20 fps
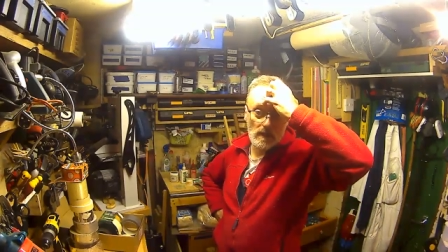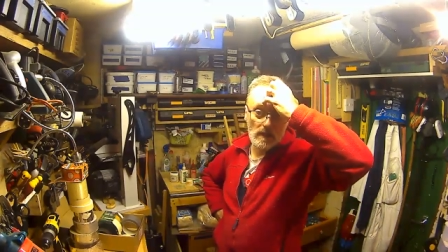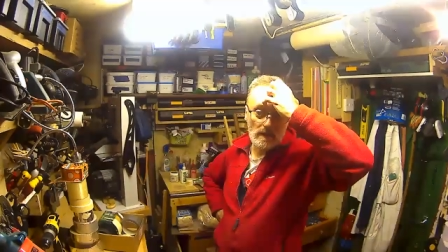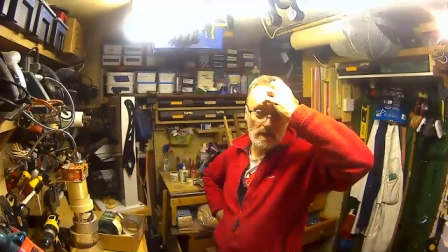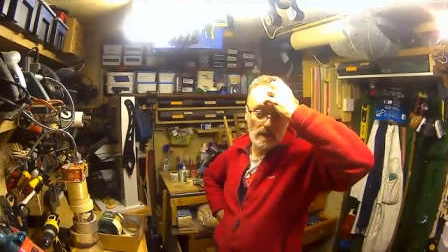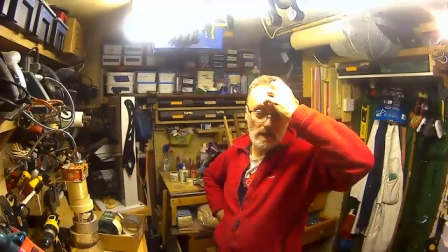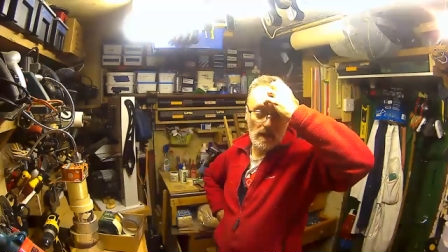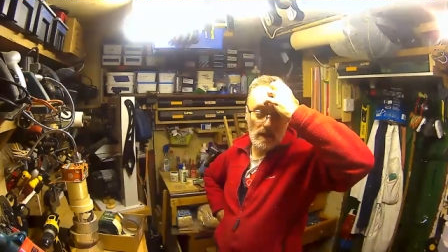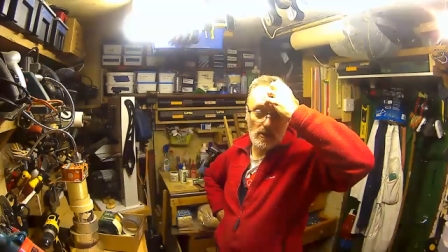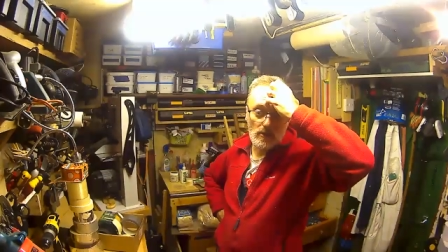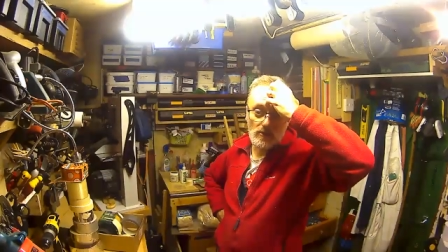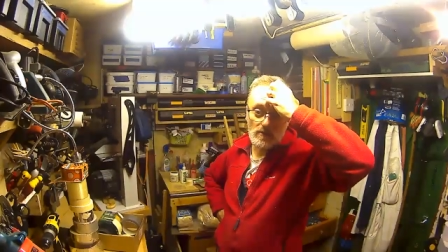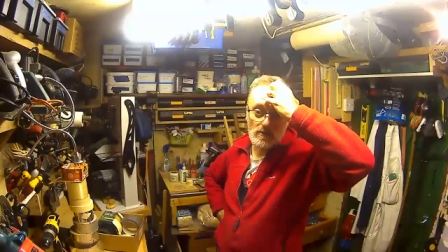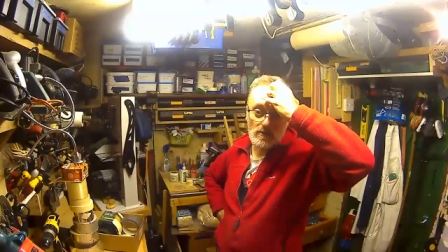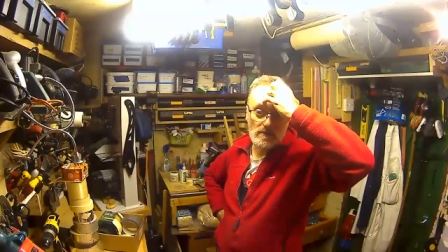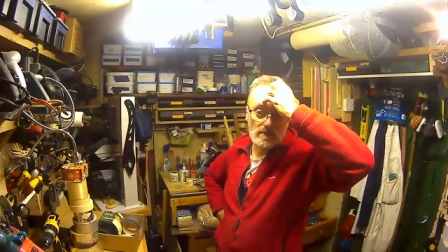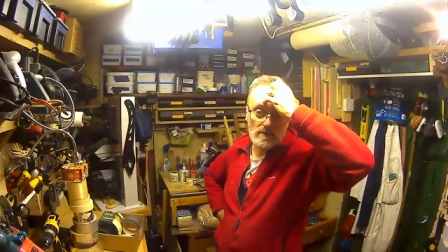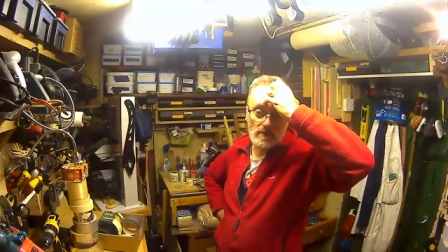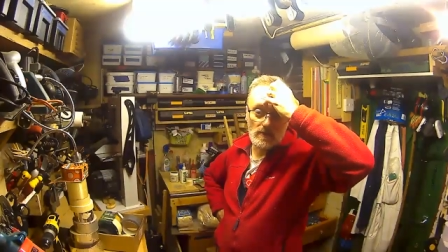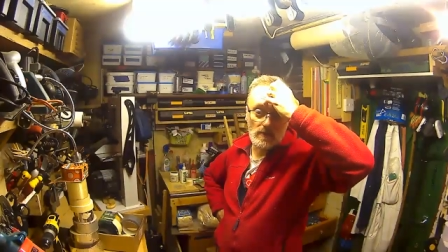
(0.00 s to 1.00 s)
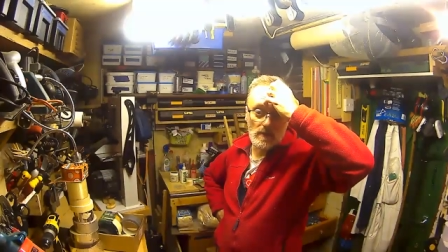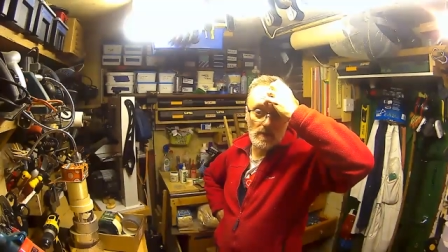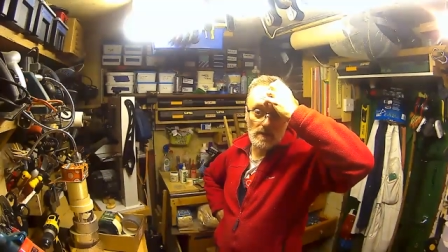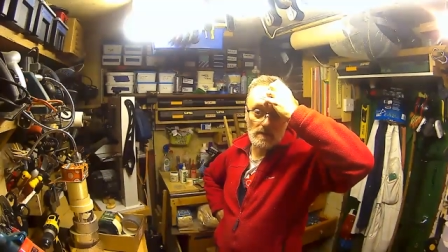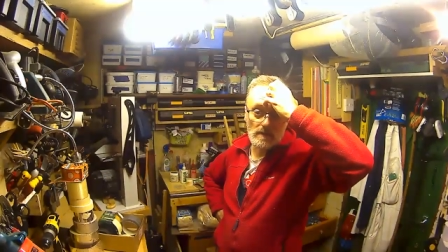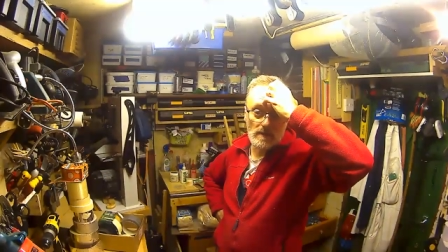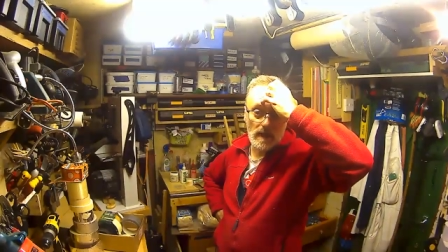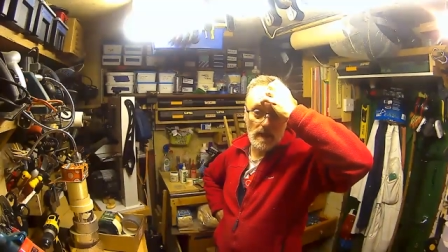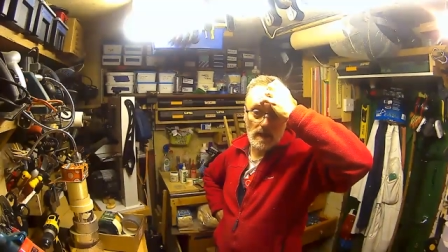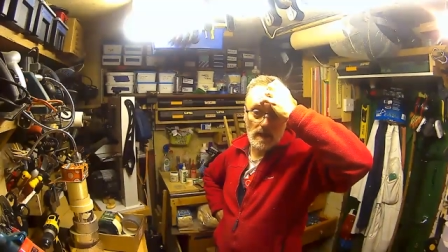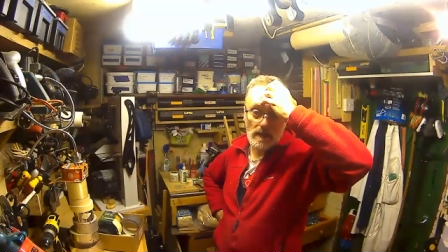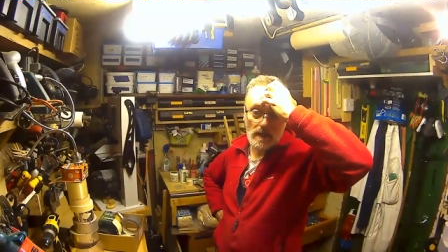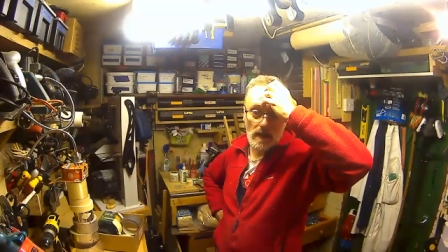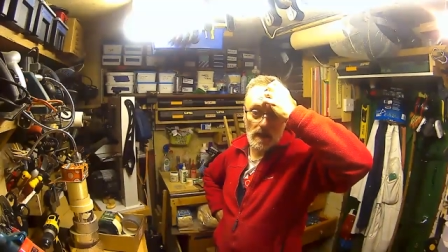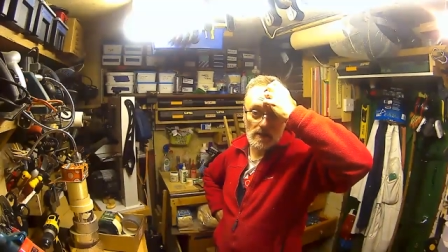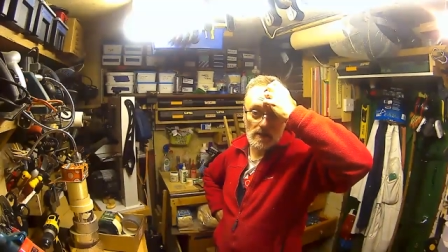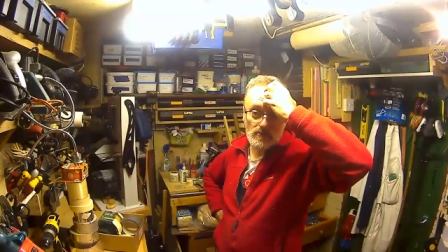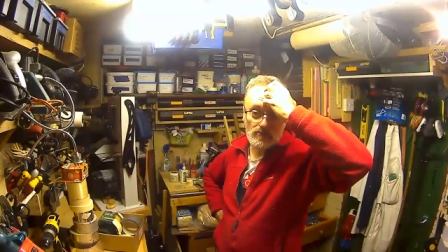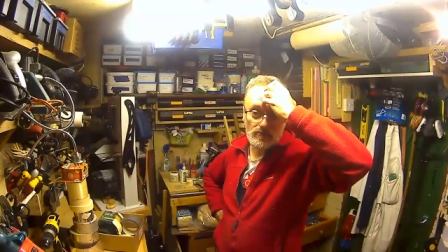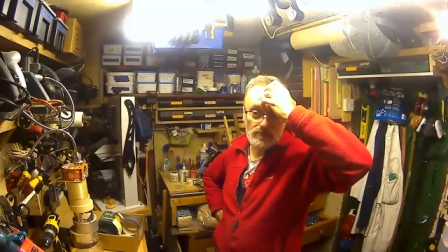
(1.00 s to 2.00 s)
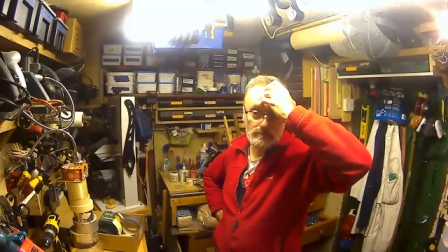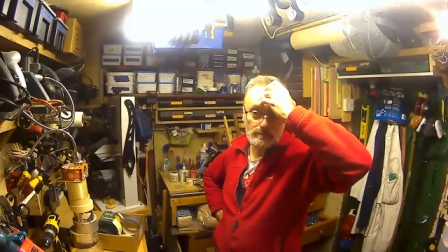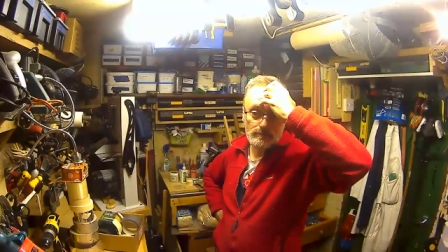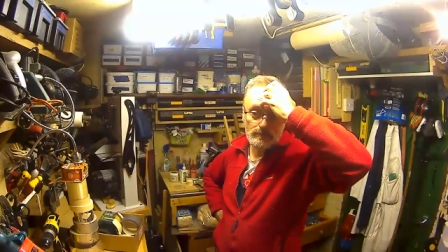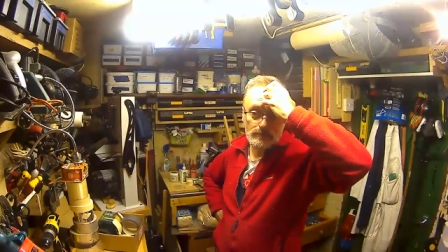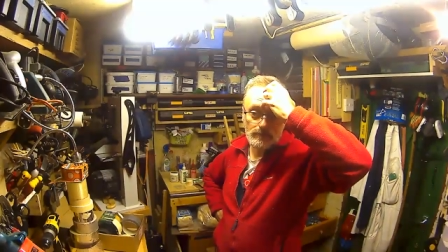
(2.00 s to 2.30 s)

I couldn't do a day in a classroom,